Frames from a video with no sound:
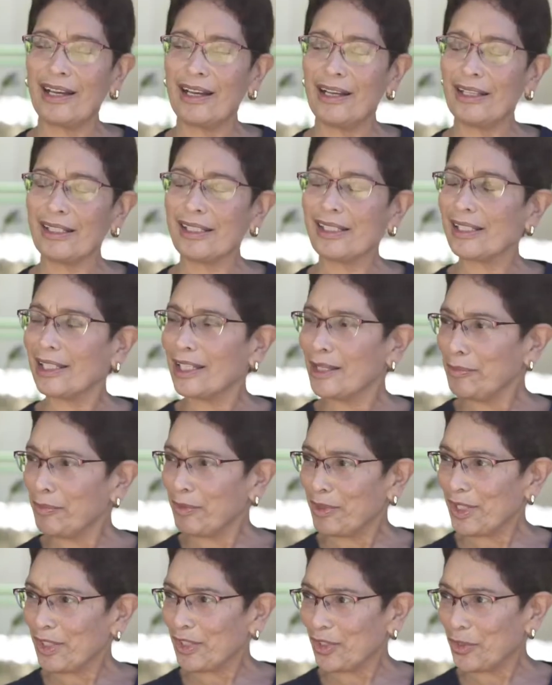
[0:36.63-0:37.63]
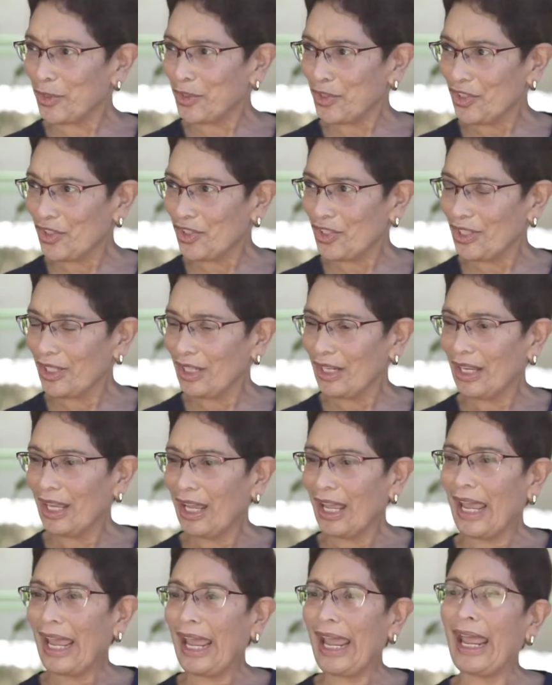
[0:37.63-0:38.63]
sleep research.
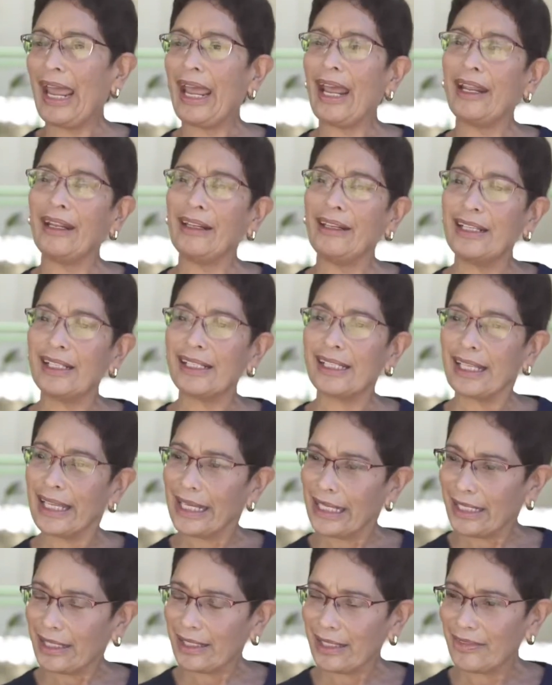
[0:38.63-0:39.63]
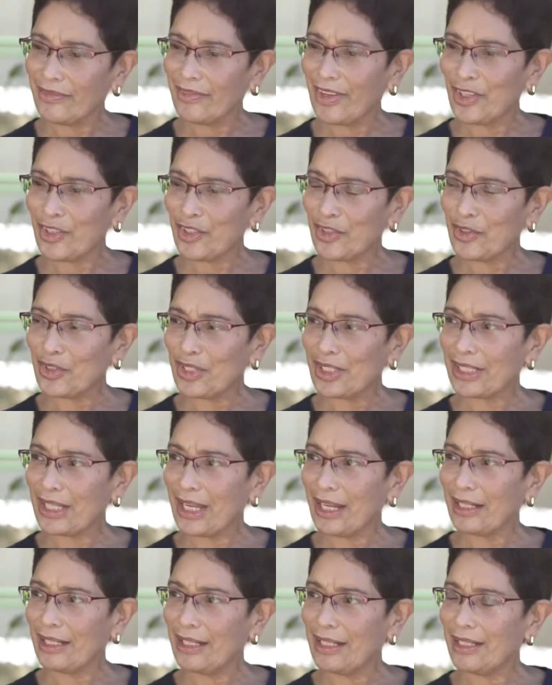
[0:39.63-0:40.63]
And his latest venture is
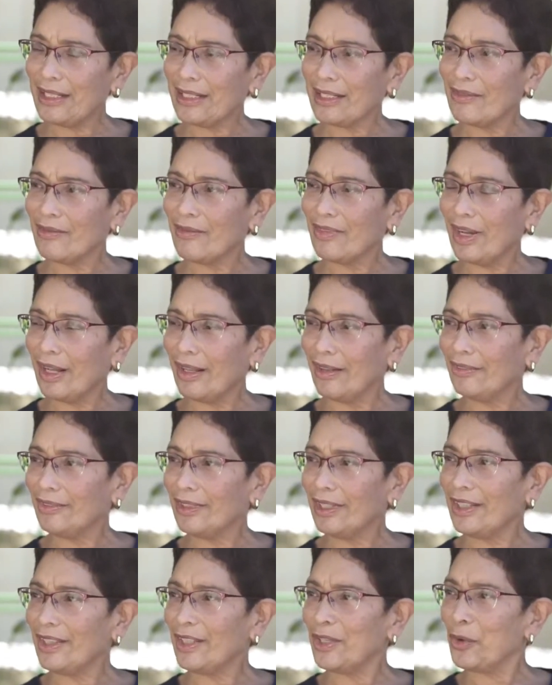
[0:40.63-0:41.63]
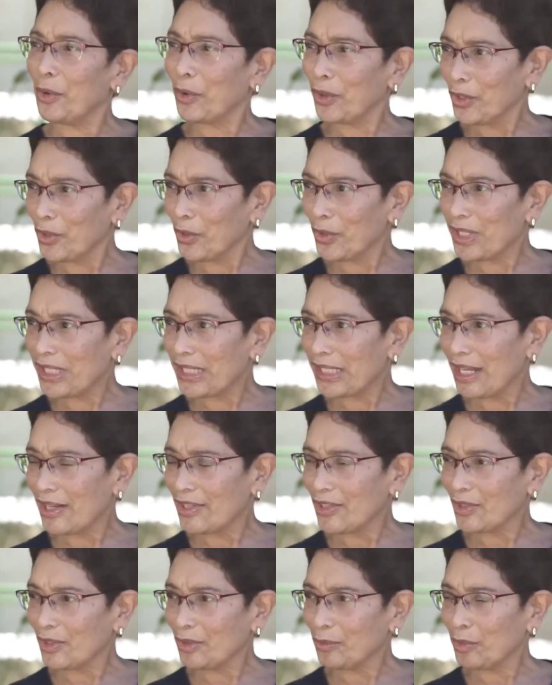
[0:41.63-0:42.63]
that he's involved in the Organoid
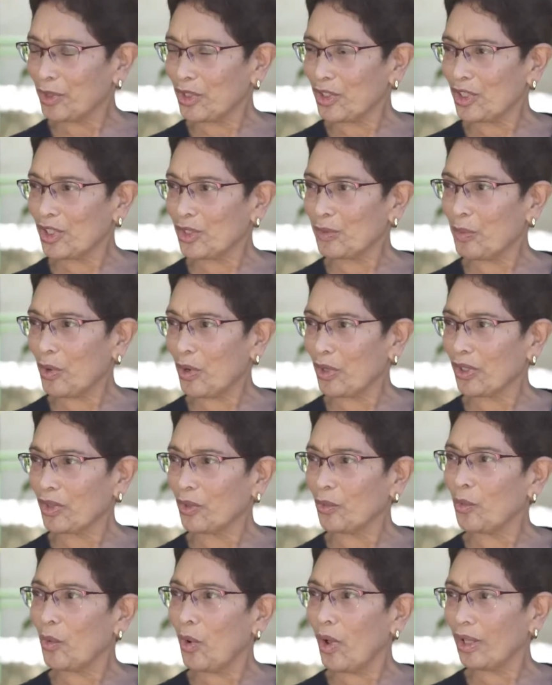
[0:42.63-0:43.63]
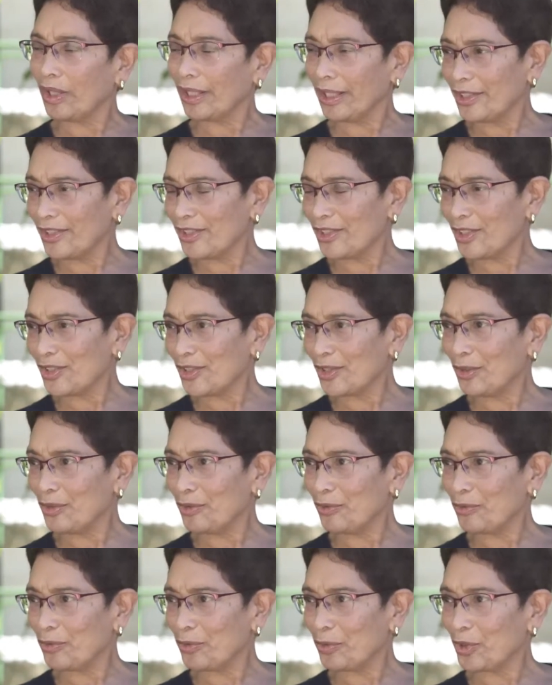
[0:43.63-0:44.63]
Center, which is part of the Wall
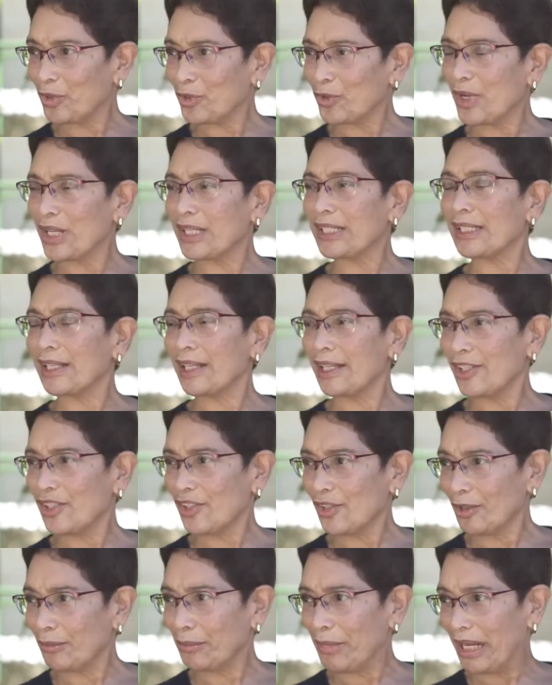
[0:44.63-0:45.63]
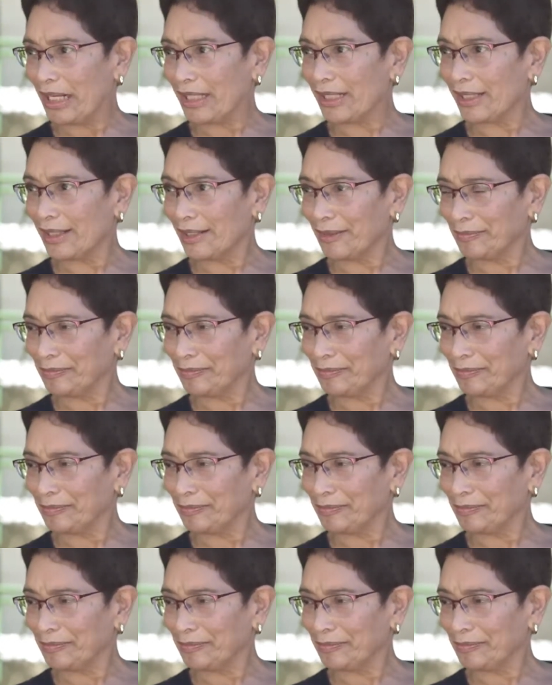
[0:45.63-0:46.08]
Institute for Translational Medicine.